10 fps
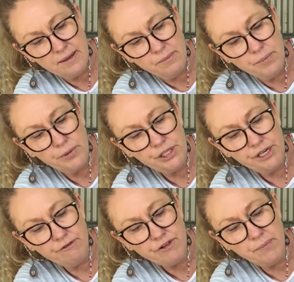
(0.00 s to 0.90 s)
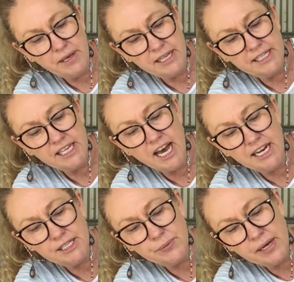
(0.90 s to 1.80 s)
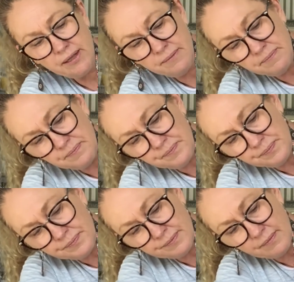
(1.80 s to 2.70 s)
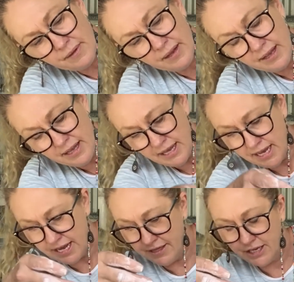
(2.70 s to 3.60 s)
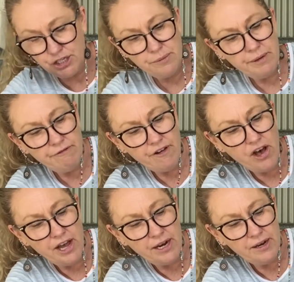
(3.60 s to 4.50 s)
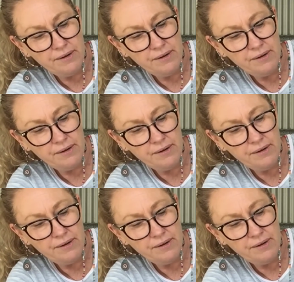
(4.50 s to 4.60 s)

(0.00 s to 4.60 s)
I'm pushing from the inside as well, and that should be fine.